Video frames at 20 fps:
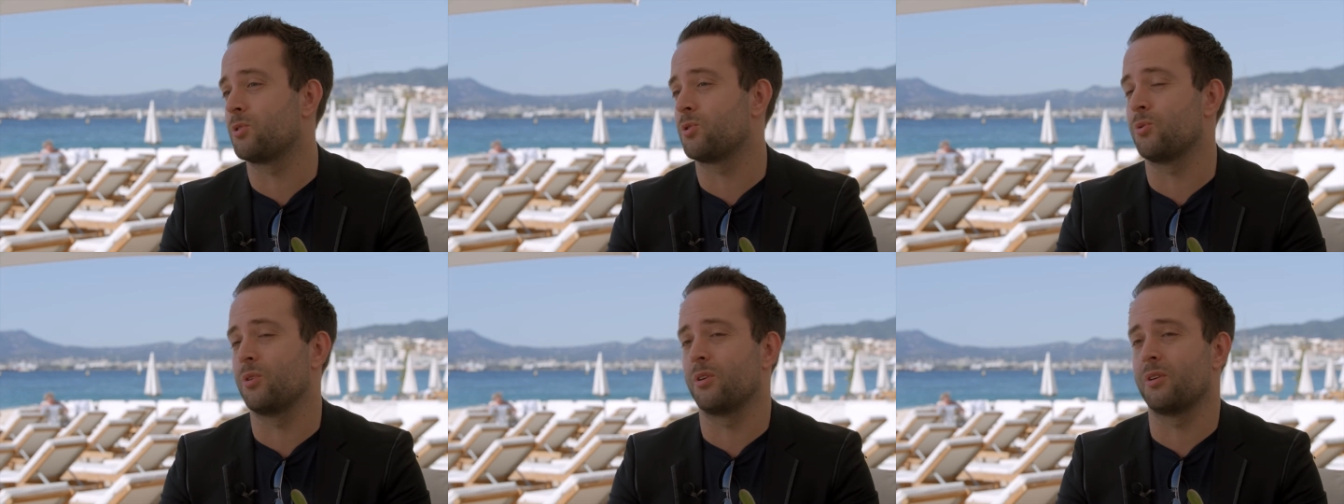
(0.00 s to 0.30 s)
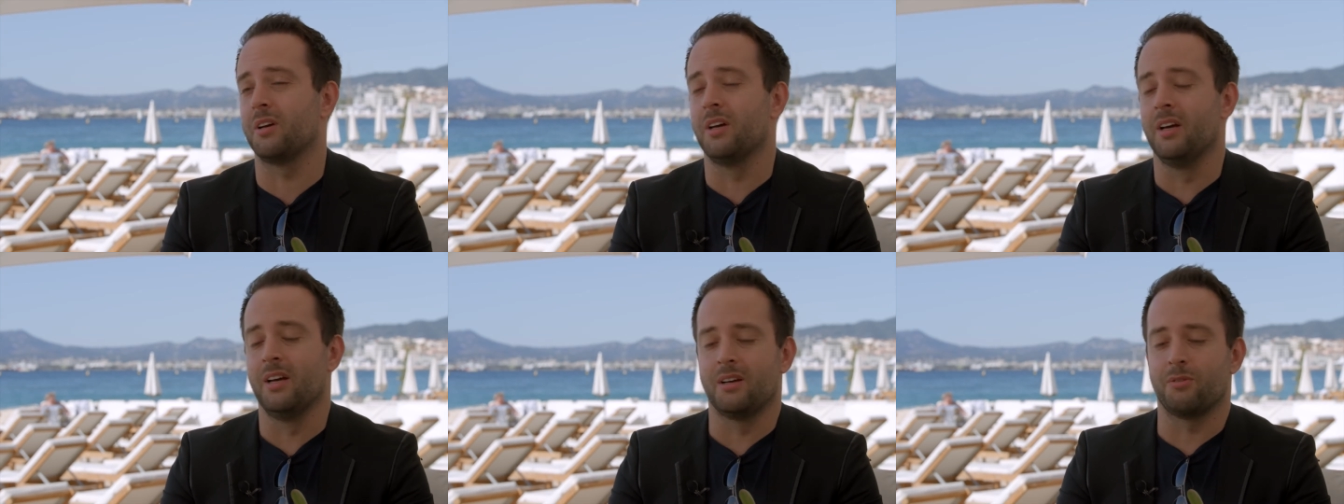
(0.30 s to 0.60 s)

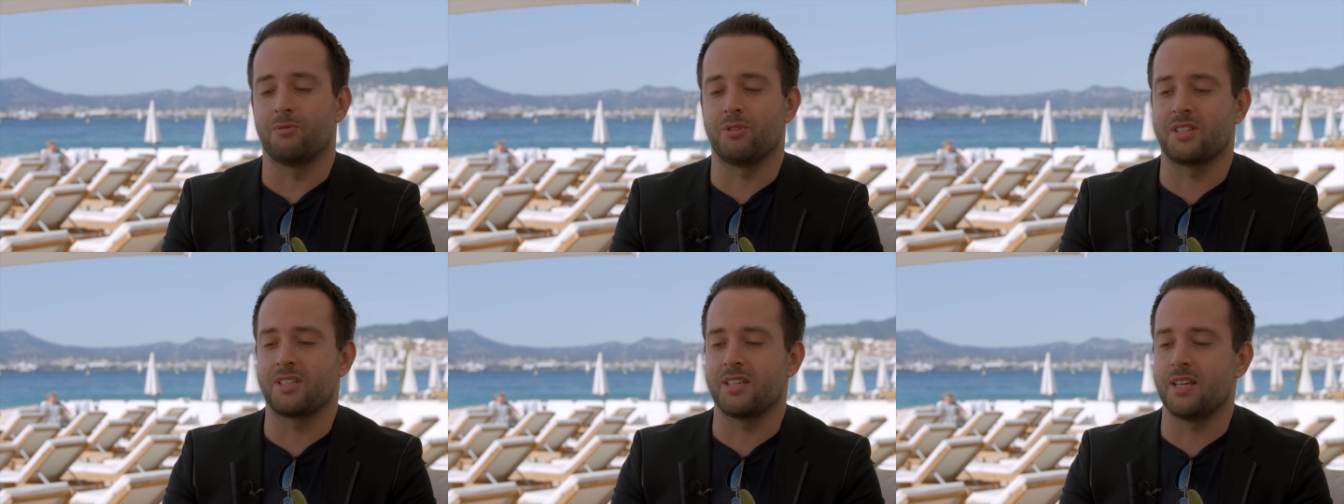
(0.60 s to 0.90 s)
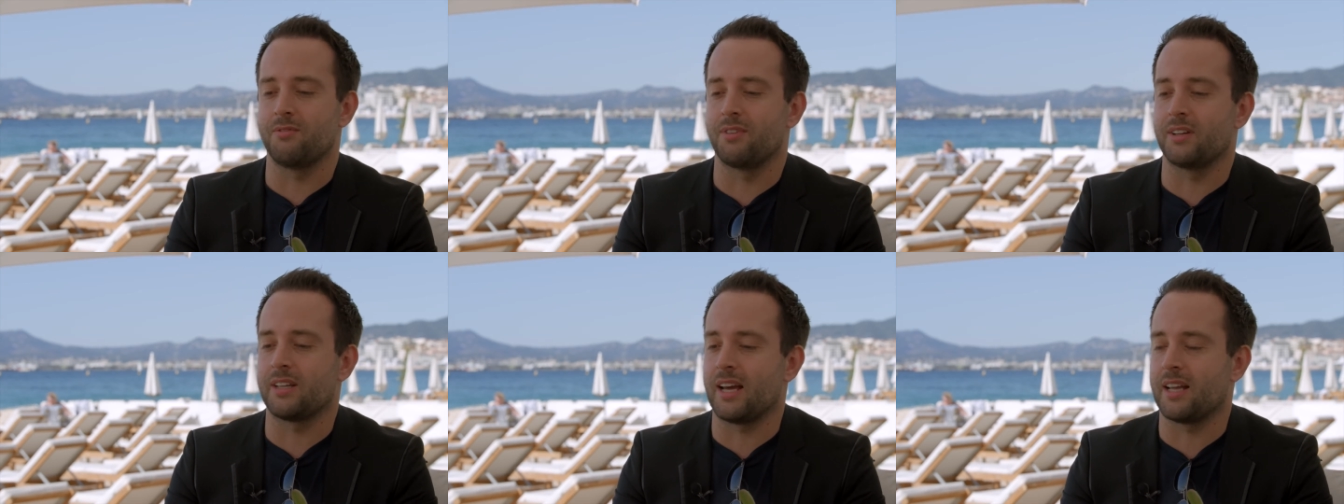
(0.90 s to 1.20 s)
to
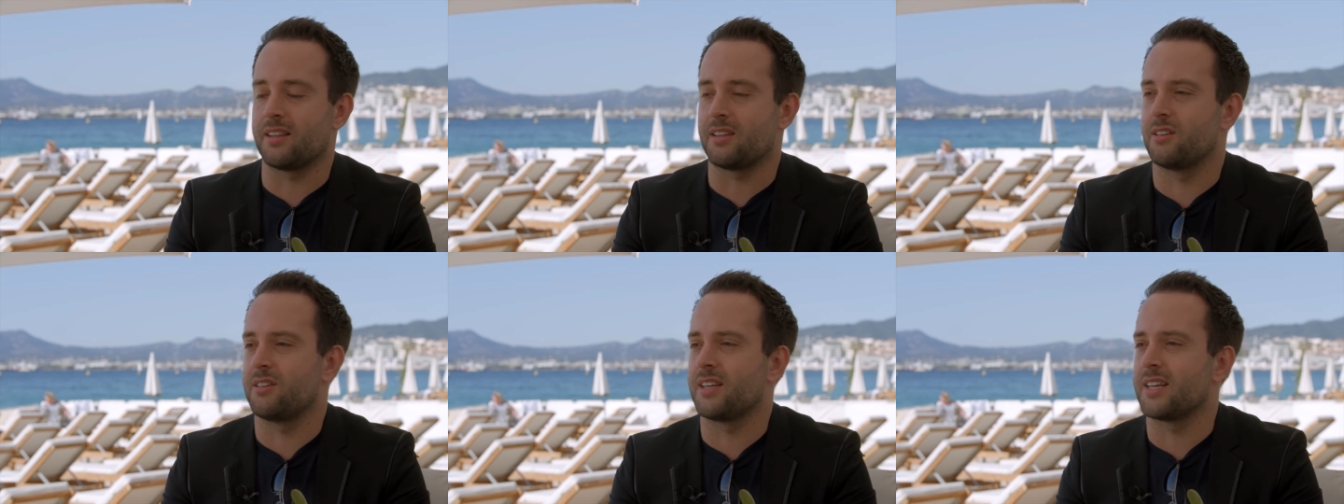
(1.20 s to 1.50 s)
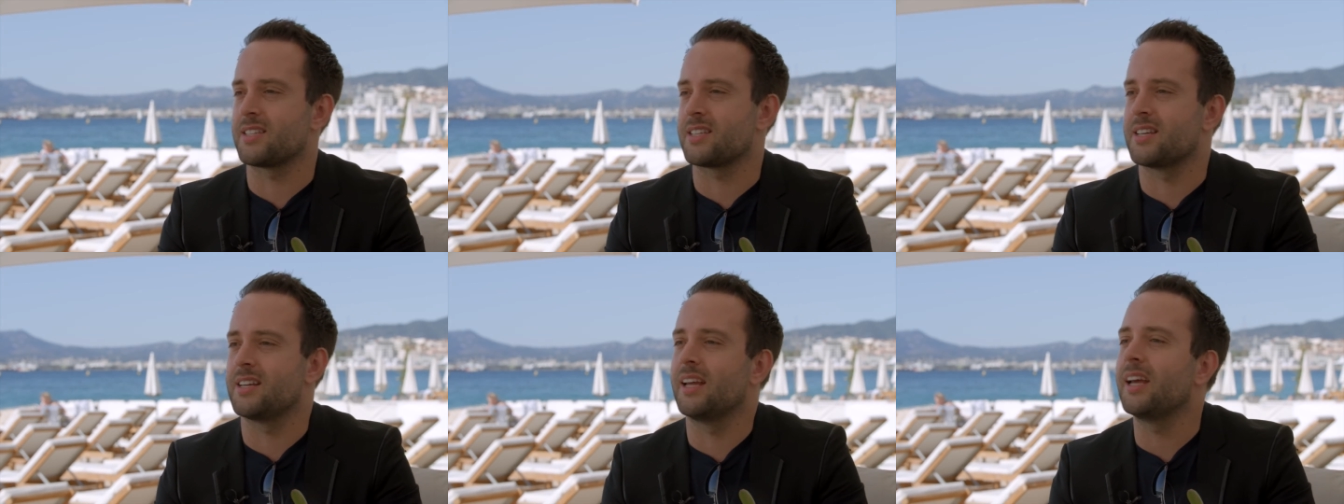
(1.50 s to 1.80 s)
receive it at their
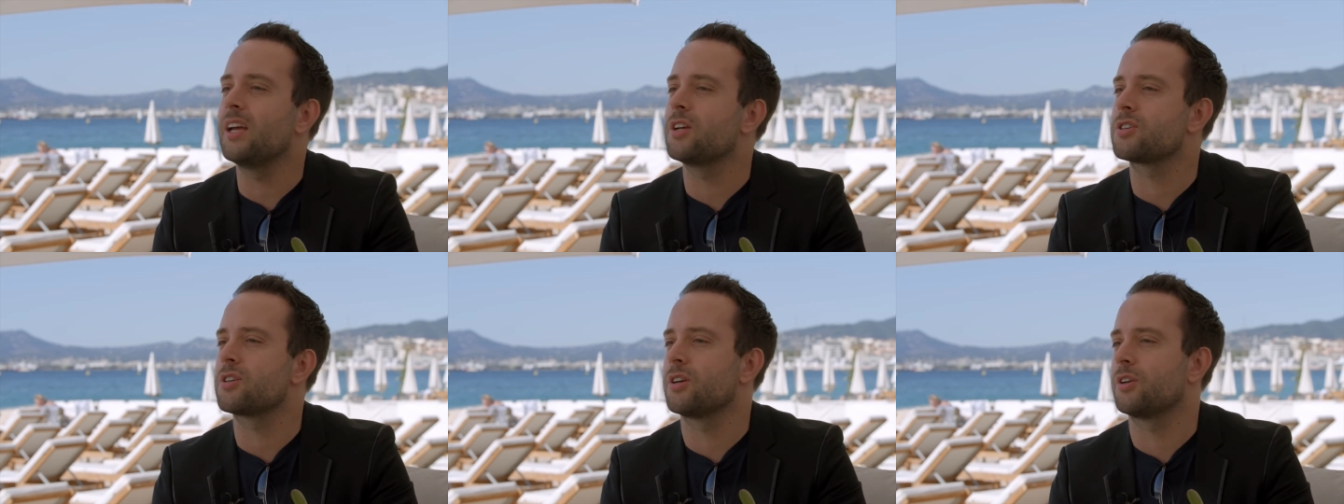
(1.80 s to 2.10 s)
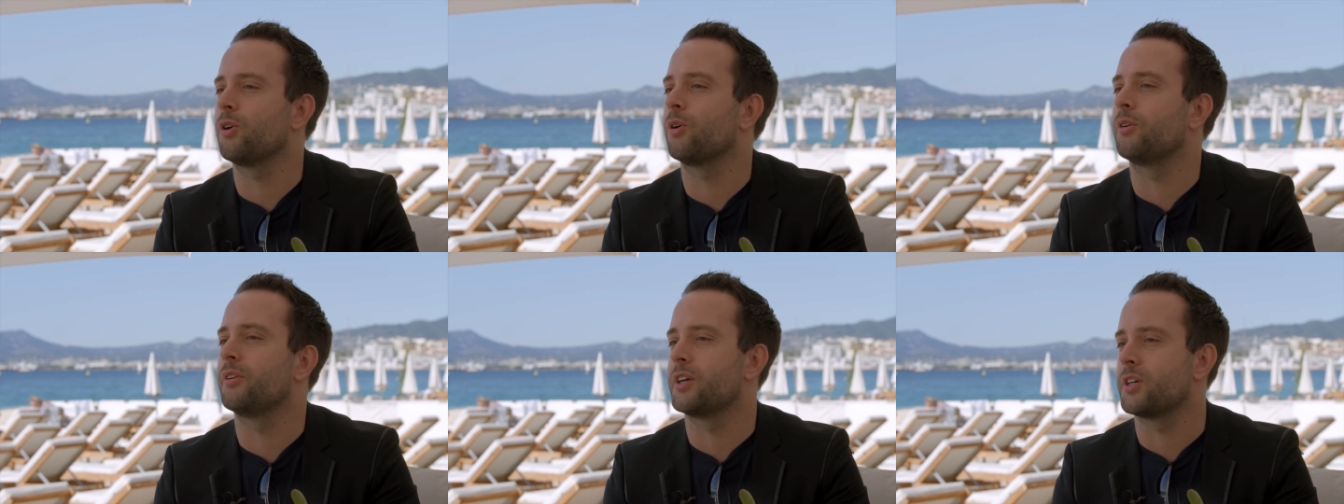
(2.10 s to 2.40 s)

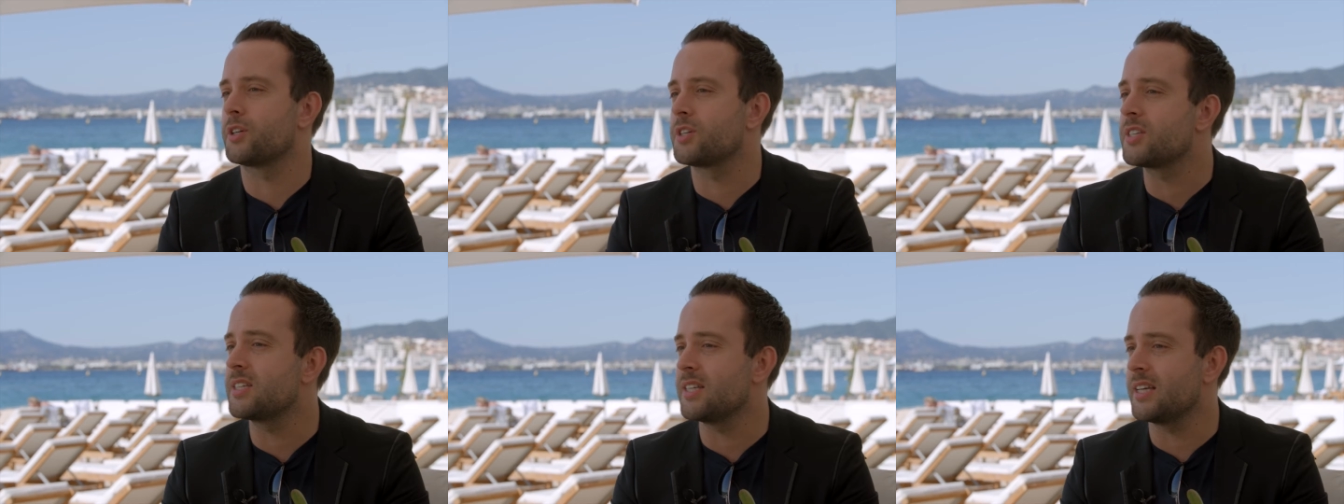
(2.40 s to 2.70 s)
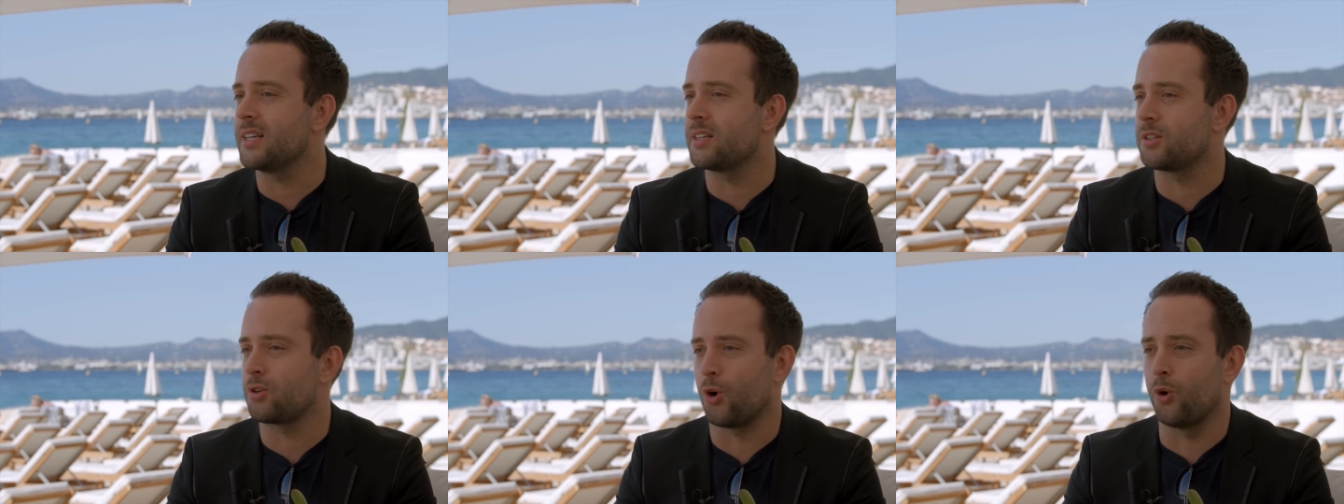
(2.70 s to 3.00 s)
destination, on their
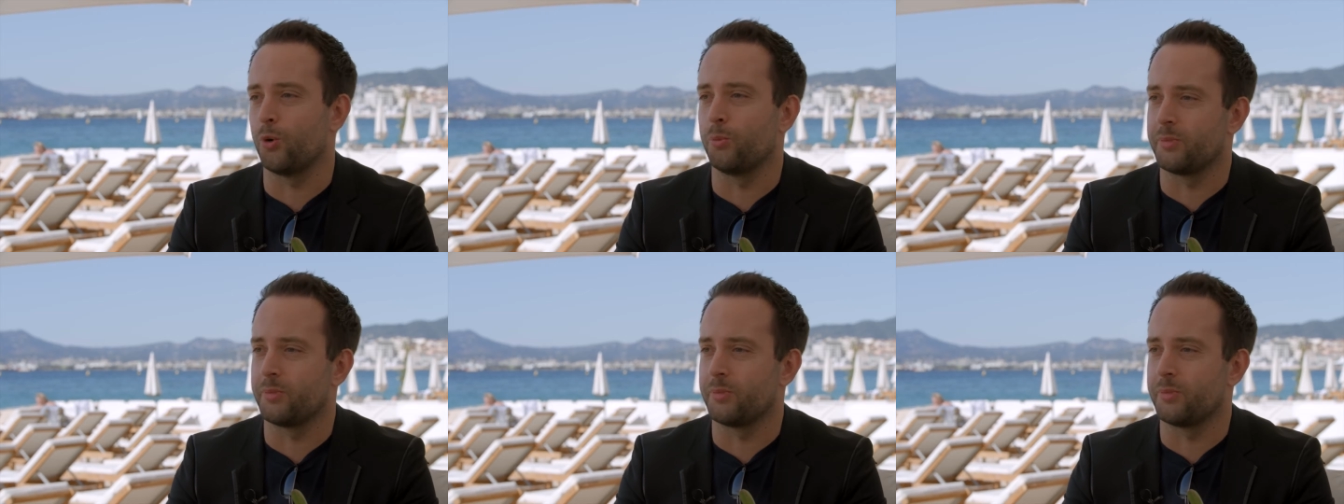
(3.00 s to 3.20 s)
seat, home